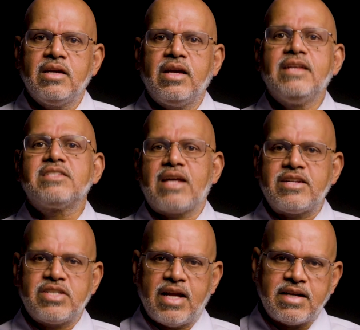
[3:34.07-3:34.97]

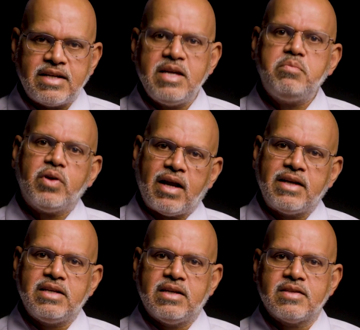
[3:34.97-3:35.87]
instantiate deeper
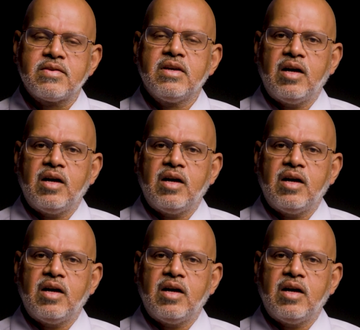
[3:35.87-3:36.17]
ideas